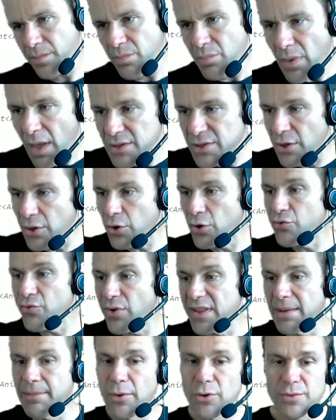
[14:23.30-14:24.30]
So it could
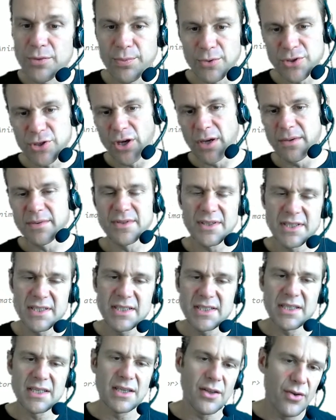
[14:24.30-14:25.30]
run that multiple times. This
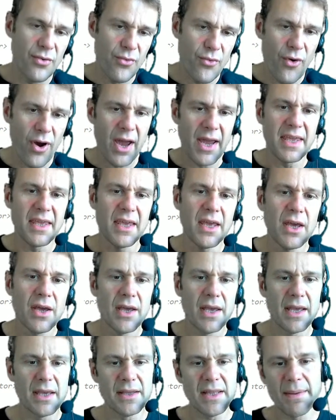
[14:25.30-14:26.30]
is in an array.
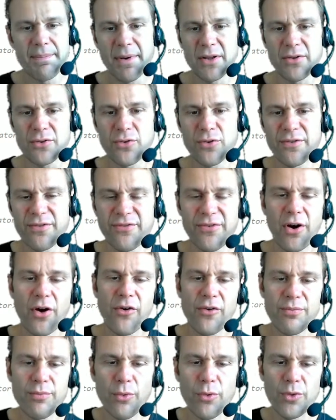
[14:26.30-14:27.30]
That button could fire
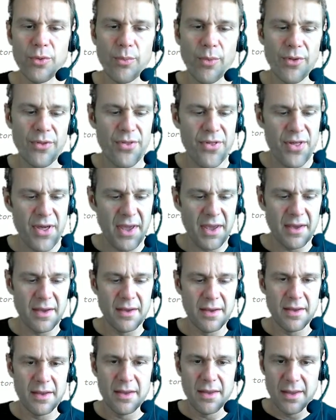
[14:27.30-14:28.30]
off more than one thing.
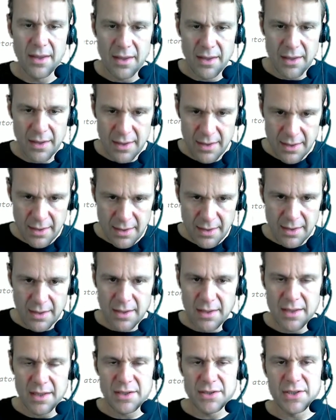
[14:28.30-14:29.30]

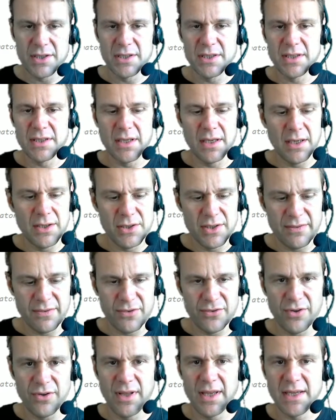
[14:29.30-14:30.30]
Let's just shift
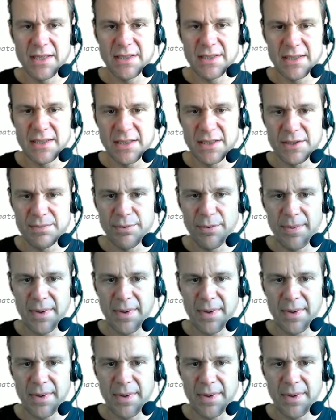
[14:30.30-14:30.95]
Control S and just pop back